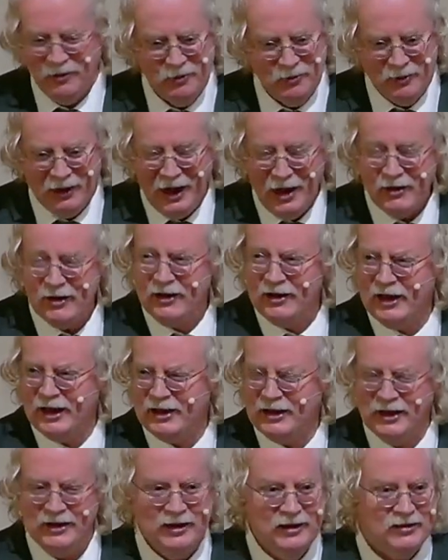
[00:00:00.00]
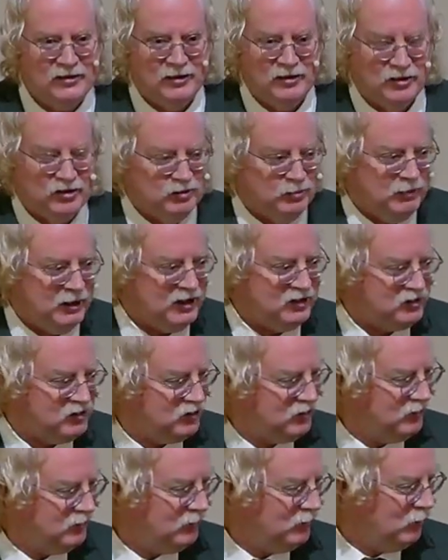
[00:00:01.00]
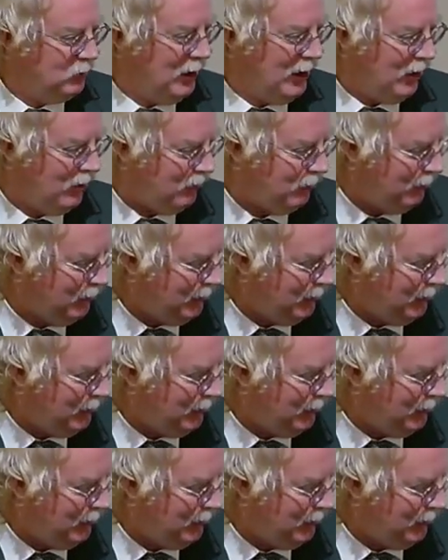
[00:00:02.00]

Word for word: how did I get into this mess? Wow.